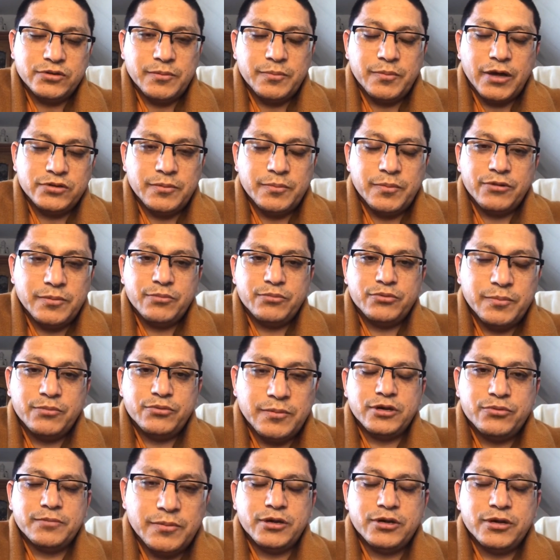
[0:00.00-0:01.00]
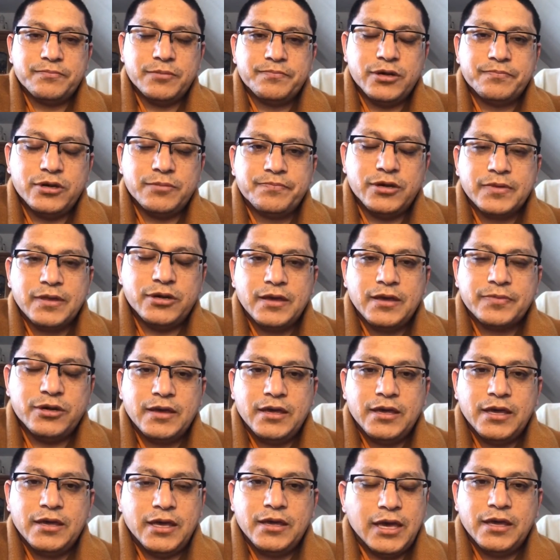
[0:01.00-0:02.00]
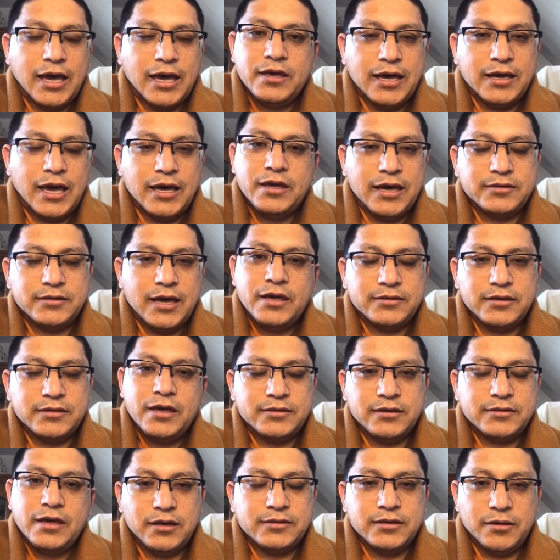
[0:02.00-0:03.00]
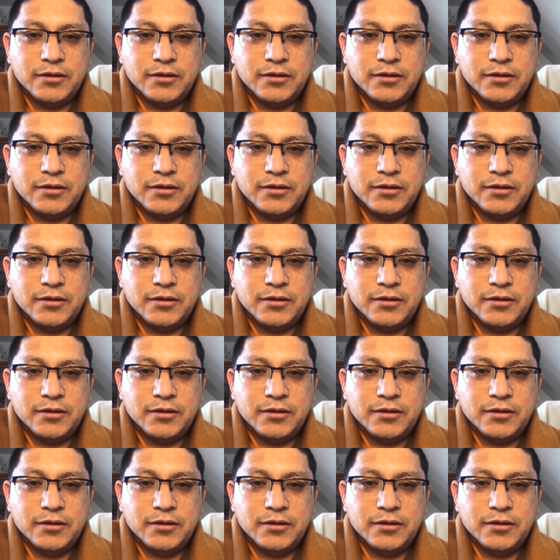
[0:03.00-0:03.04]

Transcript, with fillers: about the Buddha. He had a